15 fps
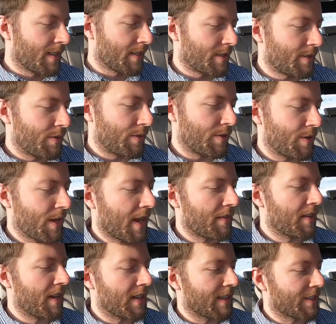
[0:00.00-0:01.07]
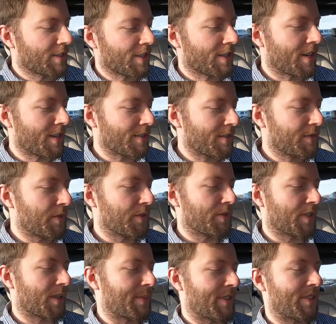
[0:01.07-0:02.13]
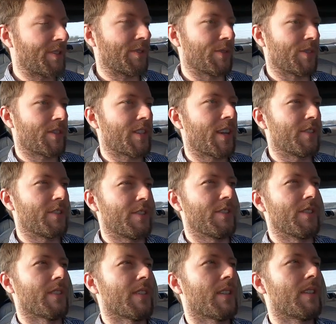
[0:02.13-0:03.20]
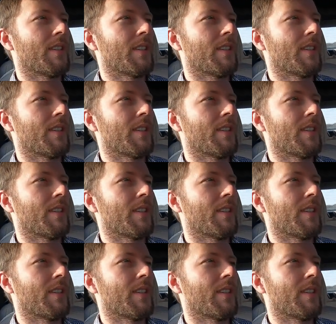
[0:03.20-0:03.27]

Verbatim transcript: do you have any electric car reviews coming soon or scheduled?